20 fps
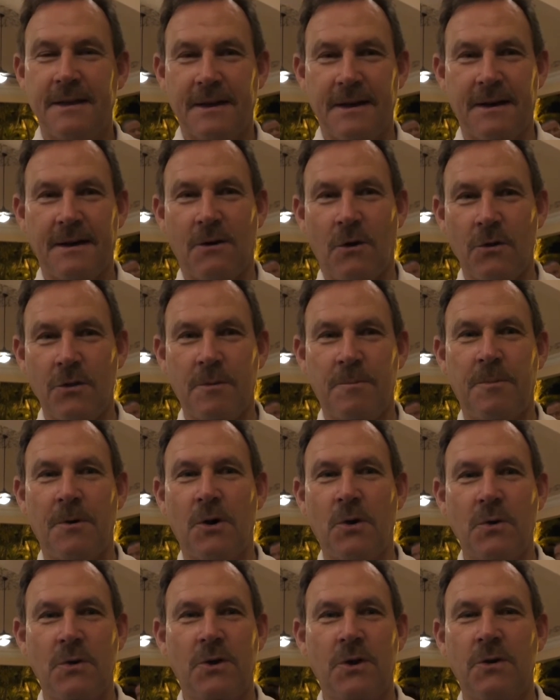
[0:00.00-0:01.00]
uh, on the
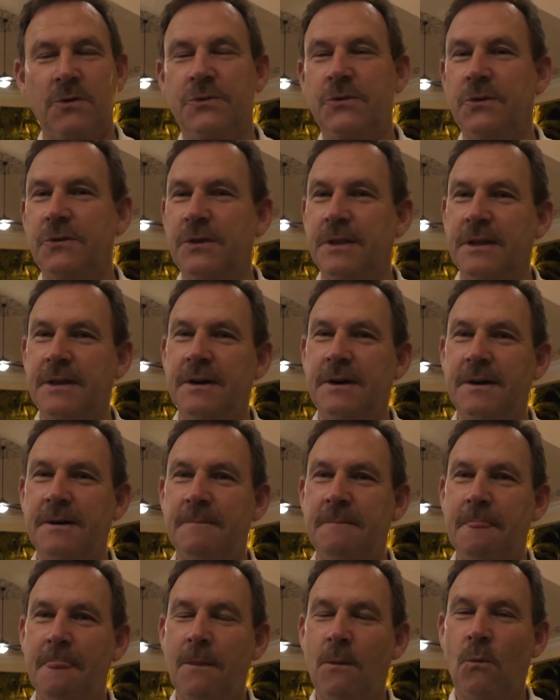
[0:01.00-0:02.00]
boat go to the
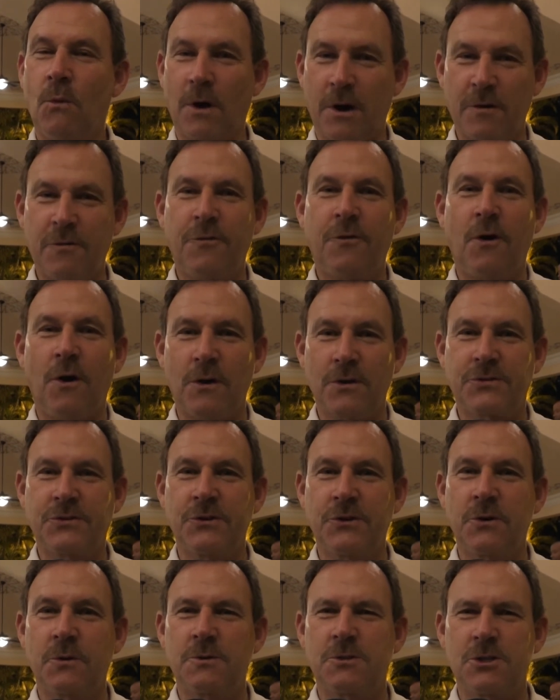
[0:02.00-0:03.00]
uh, waterfalls
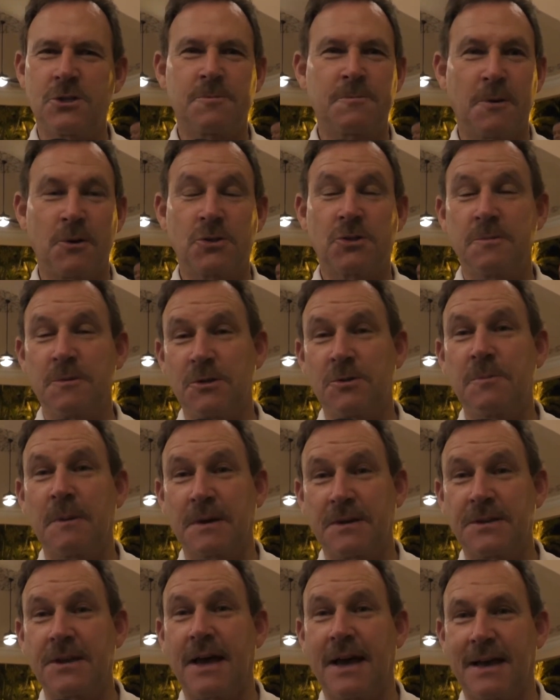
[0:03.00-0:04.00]
here, which is supposed to be
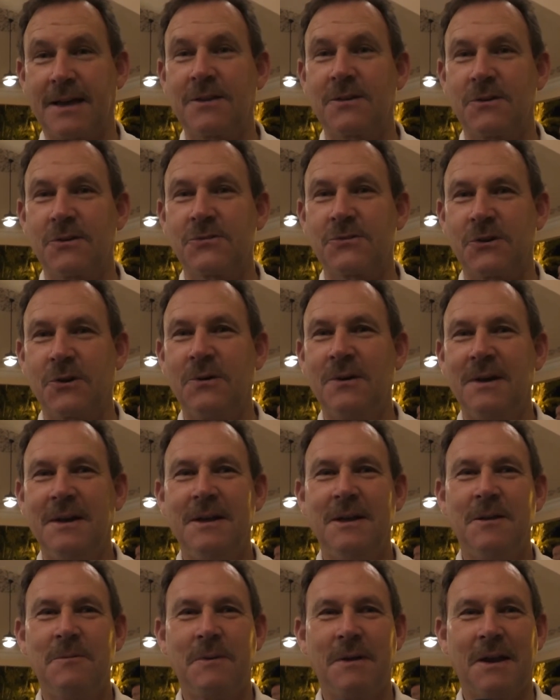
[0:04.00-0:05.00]
spectacular. So
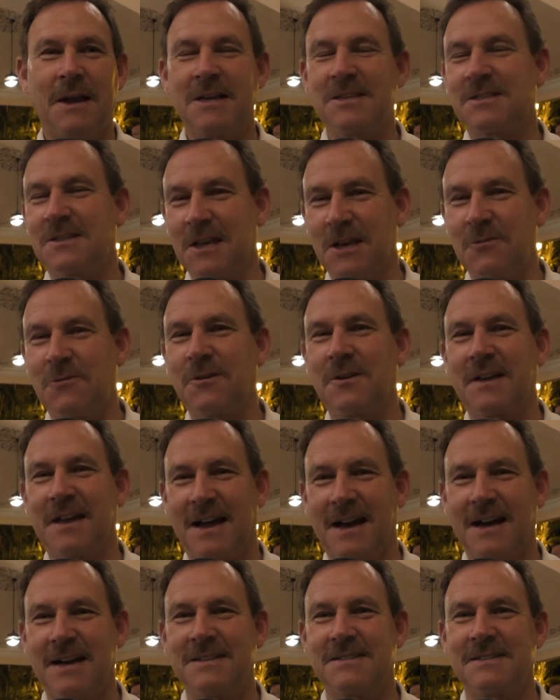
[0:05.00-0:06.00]
It'll be a nice day for the
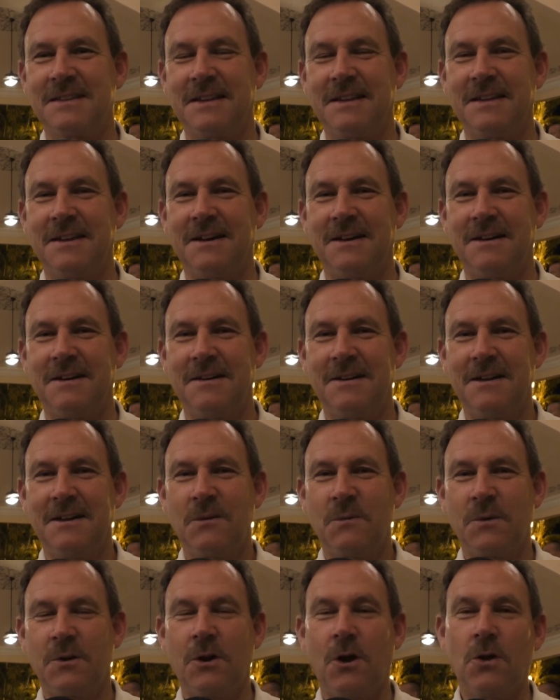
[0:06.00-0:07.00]
guys, and uh,
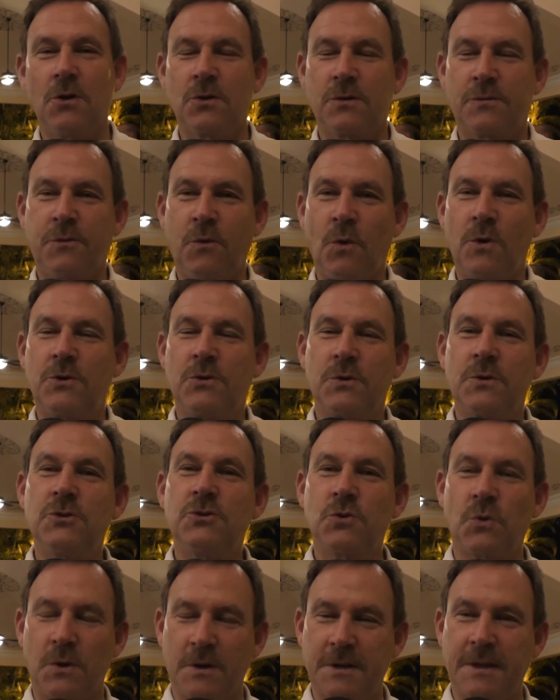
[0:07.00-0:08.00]
we all look forward to
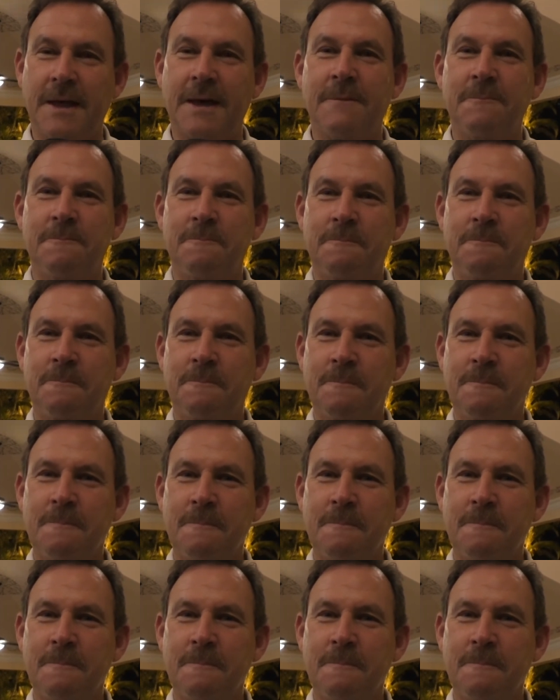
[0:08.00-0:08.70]
enjoying that.